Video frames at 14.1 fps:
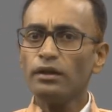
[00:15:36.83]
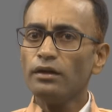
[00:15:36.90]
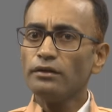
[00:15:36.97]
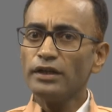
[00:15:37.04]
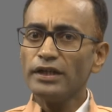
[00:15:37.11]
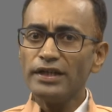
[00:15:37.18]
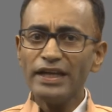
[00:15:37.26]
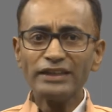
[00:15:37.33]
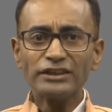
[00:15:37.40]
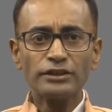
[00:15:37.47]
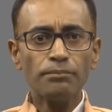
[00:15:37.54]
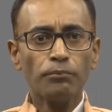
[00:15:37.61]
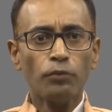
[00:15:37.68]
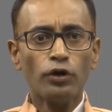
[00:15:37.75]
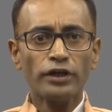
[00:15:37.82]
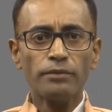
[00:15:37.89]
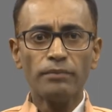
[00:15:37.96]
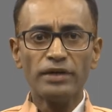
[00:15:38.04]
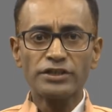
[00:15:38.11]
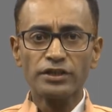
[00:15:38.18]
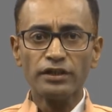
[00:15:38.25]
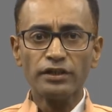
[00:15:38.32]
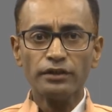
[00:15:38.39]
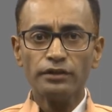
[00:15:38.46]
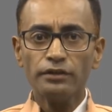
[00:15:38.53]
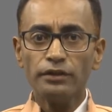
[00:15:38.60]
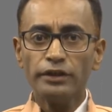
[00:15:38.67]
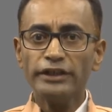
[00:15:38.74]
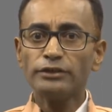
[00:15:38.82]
The next important measure is